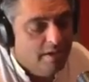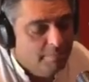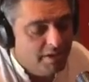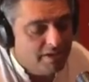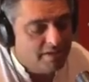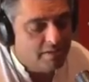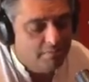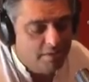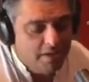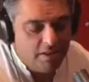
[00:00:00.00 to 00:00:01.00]
But it's
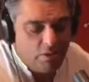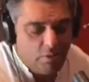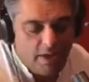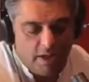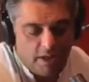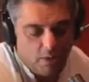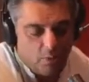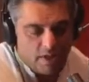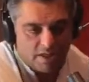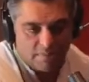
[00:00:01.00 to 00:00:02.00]
simply the way
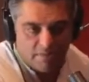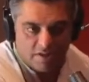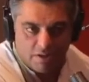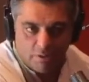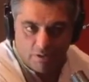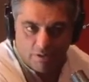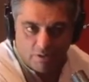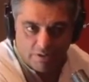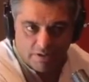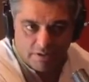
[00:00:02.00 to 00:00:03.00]
we express our
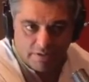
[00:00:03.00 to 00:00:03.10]
thoughts.